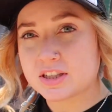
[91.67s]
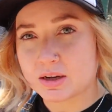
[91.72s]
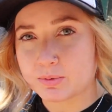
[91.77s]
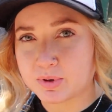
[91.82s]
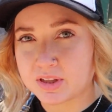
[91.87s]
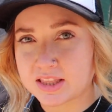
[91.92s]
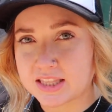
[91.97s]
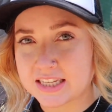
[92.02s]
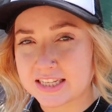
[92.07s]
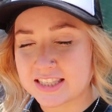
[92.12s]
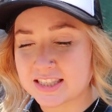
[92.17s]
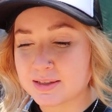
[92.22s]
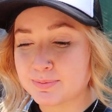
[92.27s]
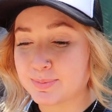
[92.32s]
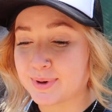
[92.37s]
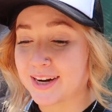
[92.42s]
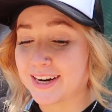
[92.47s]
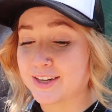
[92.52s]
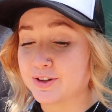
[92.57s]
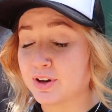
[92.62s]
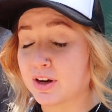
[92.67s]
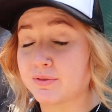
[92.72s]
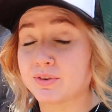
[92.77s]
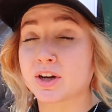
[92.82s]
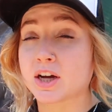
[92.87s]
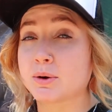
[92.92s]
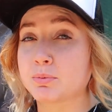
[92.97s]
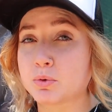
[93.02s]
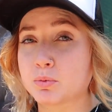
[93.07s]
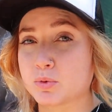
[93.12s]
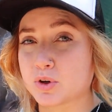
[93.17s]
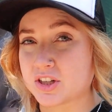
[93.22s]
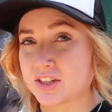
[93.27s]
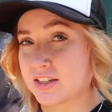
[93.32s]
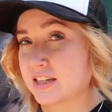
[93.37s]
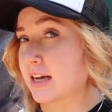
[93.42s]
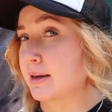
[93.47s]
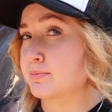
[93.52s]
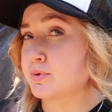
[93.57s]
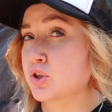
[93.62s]
done with this, but I do have a couple more
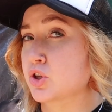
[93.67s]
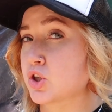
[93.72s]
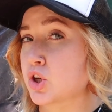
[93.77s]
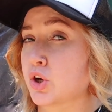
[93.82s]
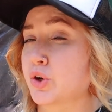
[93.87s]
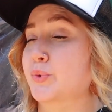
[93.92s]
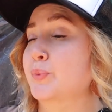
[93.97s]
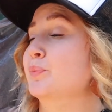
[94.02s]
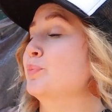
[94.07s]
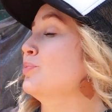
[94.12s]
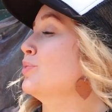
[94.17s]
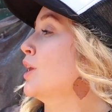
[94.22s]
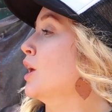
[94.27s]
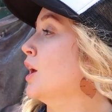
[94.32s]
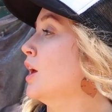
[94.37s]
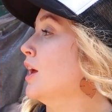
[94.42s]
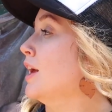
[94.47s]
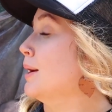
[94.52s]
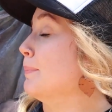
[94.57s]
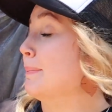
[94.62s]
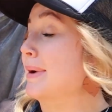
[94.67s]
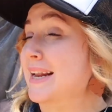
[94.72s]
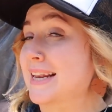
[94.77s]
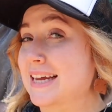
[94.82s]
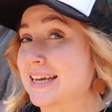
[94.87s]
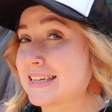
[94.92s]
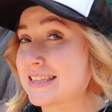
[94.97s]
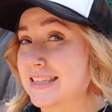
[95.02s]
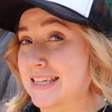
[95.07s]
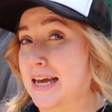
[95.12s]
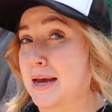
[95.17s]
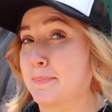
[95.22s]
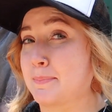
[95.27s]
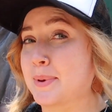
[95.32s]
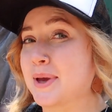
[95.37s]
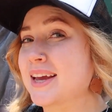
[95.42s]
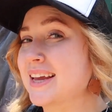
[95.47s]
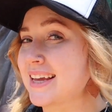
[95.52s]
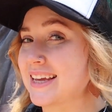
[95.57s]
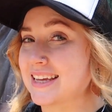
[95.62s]
steps. So my next step
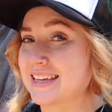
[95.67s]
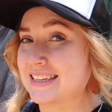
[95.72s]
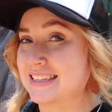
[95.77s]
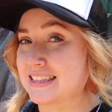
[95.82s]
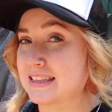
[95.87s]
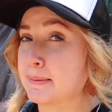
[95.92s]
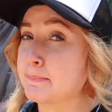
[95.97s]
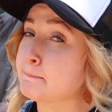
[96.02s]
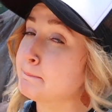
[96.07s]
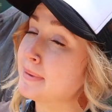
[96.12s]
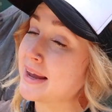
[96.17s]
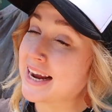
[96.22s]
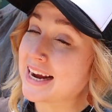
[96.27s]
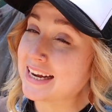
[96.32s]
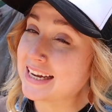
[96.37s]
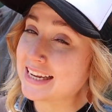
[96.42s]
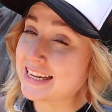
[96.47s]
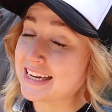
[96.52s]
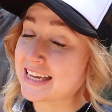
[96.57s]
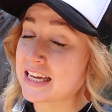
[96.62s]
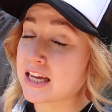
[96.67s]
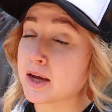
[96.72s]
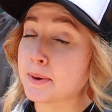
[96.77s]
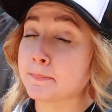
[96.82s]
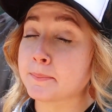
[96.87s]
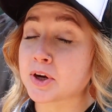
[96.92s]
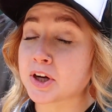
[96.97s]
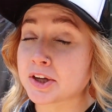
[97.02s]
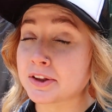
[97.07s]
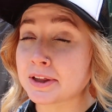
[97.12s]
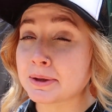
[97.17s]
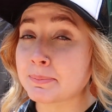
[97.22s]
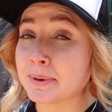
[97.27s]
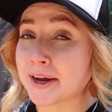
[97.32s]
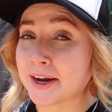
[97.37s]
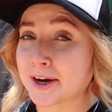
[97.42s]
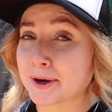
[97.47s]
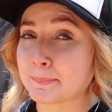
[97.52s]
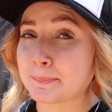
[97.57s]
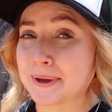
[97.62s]
is painting it Prickly
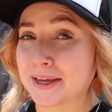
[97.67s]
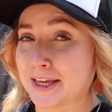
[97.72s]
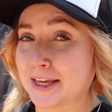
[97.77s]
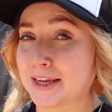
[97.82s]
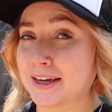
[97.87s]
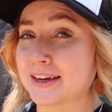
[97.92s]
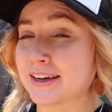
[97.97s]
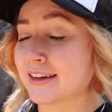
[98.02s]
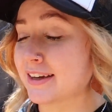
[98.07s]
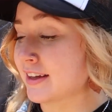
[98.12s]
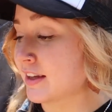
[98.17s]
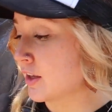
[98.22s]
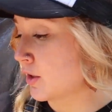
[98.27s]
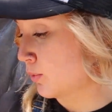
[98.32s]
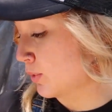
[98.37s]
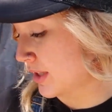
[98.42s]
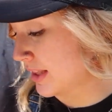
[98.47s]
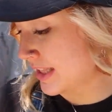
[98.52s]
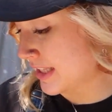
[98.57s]
Pear pink with